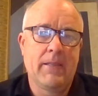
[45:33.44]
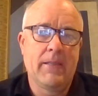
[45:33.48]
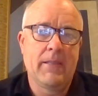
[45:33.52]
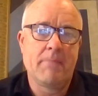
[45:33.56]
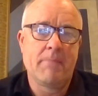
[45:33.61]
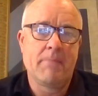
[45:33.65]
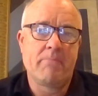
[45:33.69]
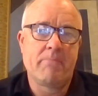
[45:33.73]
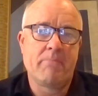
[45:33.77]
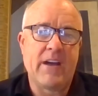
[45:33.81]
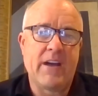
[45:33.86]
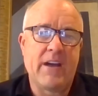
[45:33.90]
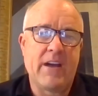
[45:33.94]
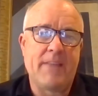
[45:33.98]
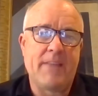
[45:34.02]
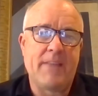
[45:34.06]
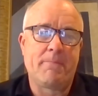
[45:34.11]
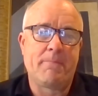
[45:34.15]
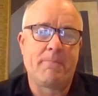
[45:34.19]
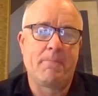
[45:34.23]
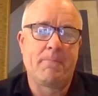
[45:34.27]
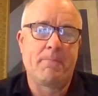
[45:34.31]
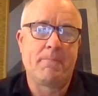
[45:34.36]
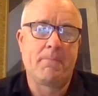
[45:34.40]
But
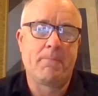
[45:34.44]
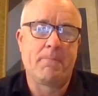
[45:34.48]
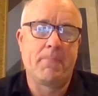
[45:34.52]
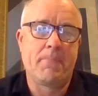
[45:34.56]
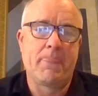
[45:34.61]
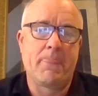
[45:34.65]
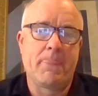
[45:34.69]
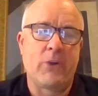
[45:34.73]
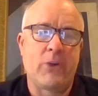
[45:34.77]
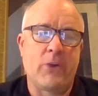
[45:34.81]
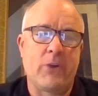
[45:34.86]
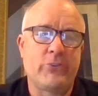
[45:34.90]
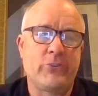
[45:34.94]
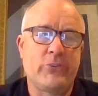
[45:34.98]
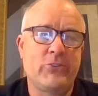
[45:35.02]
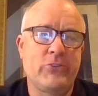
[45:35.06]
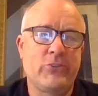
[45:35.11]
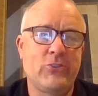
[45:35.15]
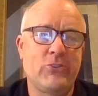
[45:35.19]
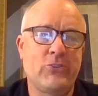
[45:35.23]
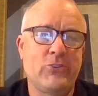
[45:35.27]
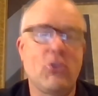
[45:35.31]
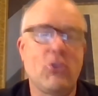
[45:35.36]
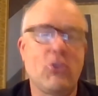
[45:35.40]
there's
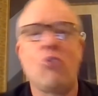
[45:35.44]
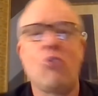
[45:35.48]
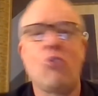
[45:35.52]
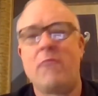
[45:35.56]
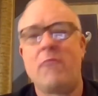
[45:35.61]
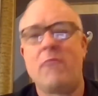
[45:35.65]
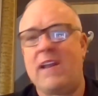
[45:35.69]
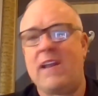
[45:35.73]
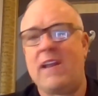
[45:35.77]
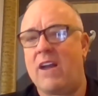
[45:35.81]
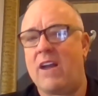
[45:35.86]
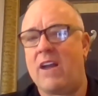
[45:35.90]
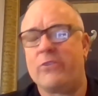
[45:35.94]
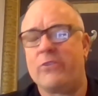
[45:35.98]
so many